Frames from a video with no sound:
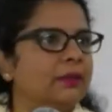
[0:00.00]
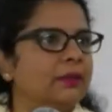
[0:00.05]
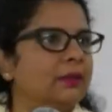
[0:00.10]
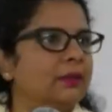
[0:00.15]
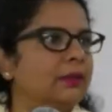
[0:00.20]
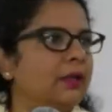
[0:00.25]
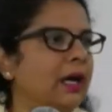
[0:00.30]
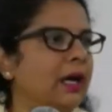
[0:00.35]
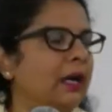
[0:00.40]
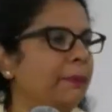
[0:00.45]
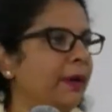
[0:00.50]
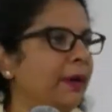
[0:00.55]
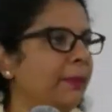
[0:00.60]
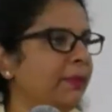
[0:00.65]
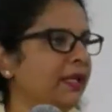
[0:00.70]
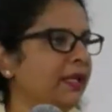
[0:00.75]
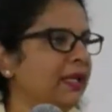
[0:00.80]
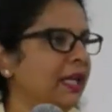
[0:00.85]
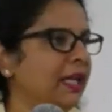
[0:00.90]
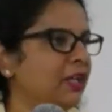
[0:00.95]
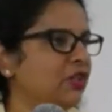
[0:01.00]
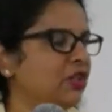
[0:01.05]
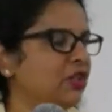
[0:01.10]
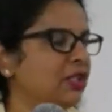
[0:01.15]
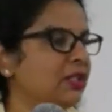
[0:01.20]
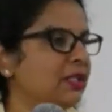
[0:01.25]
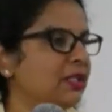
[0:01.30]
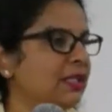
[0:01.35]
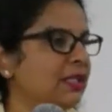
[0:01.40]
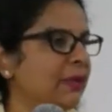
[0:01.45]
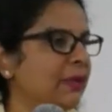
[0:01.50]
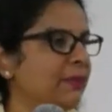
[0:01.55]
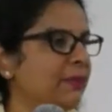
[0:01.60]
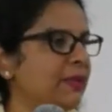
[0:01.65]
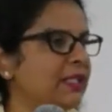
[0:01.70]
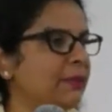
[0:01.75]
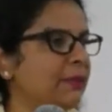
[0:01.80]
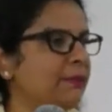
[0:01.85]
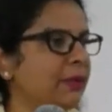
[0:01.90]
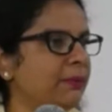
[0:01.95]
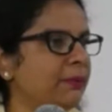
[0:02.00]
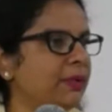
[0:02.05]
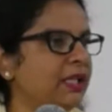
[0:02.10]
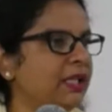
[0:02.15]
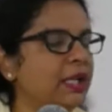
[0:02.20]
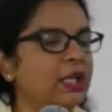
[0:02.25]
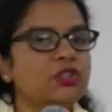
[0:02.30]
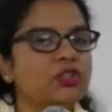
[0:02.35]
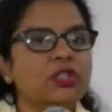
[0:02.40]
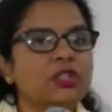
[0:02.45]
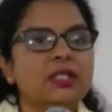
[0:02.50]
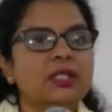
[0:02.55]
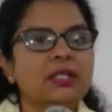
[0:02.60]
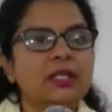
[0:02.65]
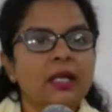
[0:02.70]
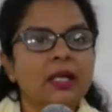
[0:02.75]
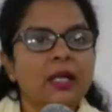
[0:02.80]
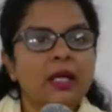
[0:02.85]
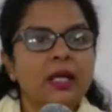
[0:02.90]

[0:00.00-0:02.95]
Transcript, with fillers: uh, our publications, APC publications,